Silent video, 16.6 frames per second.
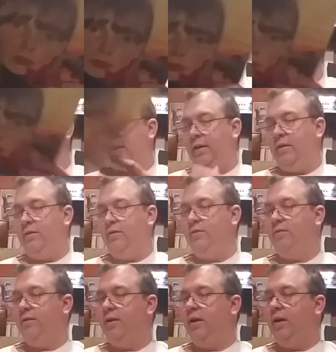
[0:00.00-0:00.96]
And
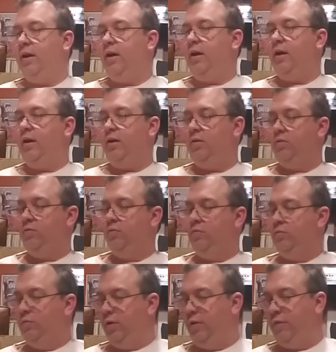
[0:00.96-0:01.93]

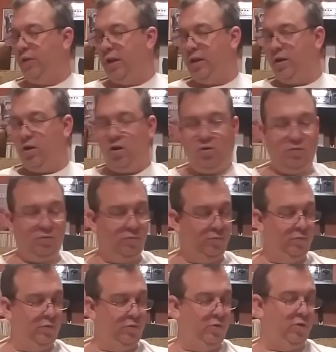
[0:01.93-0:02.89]
if you like her,
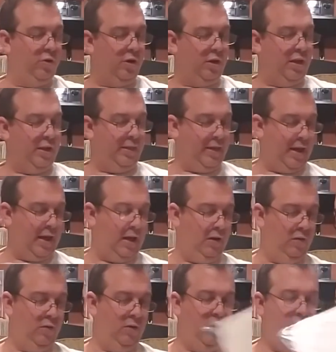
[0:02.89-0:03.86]
you're gonna like that.